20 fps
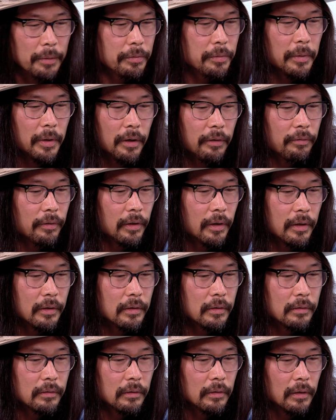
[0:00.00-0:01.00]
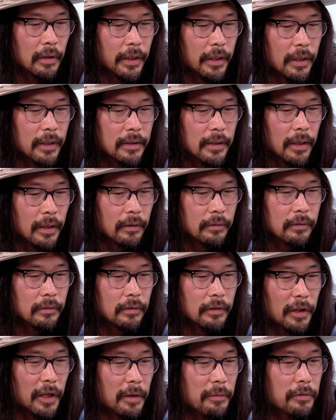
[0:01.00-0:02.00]
me off at this lady's house.
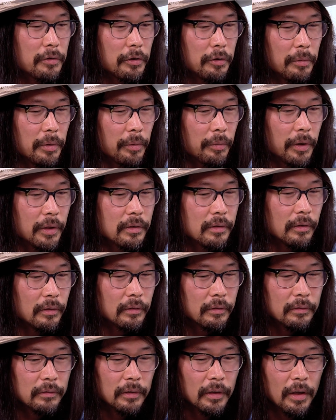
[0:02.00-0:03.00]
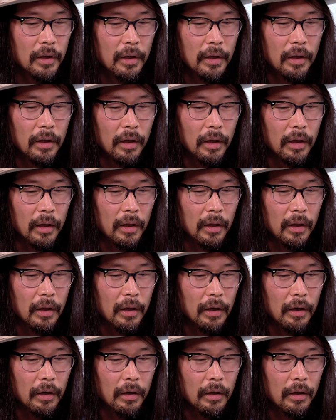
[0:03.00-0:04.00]
Her name's Ruby Wenzel, and